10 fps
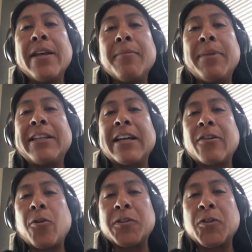But the
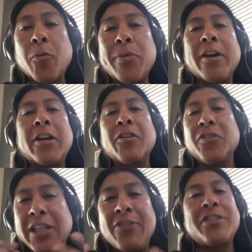scorpion
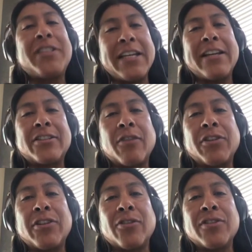continues stinging itself
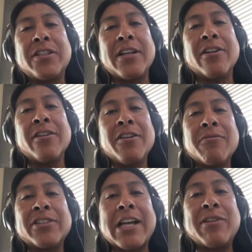with his own stinger.
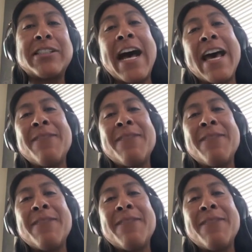Well, that was I.